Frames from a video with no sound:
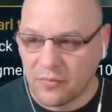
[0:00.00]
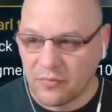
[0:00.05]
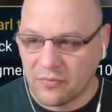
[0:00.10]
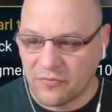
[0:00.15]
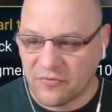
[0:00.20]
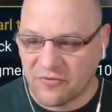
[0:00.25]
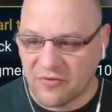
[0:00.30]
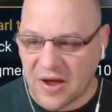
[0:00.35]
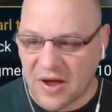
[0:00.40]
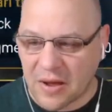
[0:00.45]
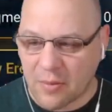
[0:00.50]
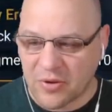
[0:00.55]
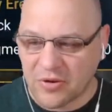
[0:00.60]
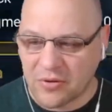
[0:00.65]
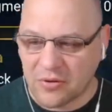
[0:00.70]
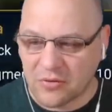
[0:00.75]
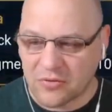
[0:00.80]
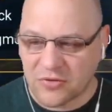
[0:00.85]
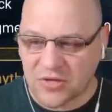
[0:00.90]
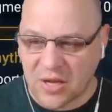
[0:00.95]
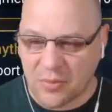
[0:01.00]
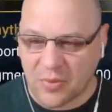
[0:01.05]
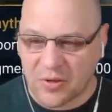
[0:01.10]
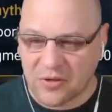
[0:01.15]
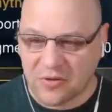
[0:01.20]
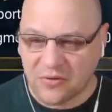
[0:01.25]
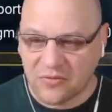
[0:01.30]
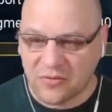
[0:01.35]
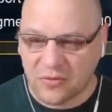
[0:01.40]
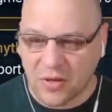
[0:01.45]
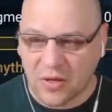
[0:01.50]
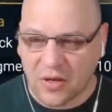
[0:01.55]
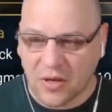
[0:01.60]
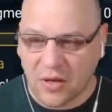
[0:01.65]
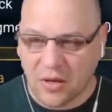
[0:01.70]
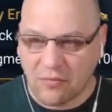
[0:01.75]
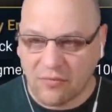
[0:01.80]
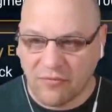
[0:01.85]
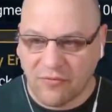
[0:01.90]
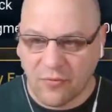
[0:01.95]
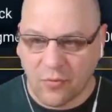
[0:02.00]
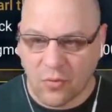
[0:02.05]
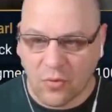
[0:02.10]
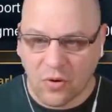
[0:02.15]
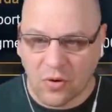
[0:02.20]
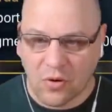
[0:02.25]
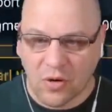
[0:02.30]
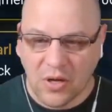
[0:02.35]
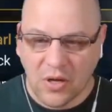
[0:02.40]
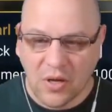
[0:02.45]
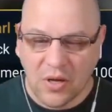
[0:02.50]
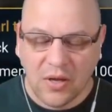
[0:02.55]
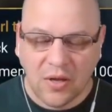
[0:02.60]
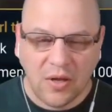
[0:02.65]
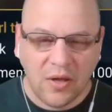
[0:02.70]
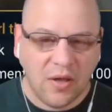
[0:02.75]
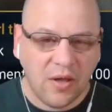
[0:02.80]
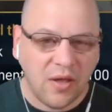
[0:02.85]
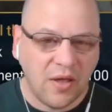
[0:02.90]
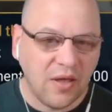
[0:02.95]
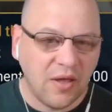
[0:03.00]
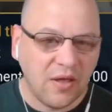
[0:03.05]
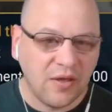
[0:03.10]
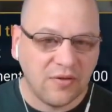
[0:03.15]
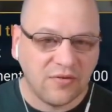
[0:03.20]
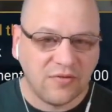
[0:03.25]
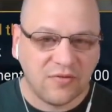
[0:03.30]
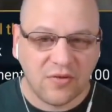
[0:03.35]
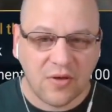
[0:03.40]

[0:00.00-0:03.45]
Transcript: fragment champions for a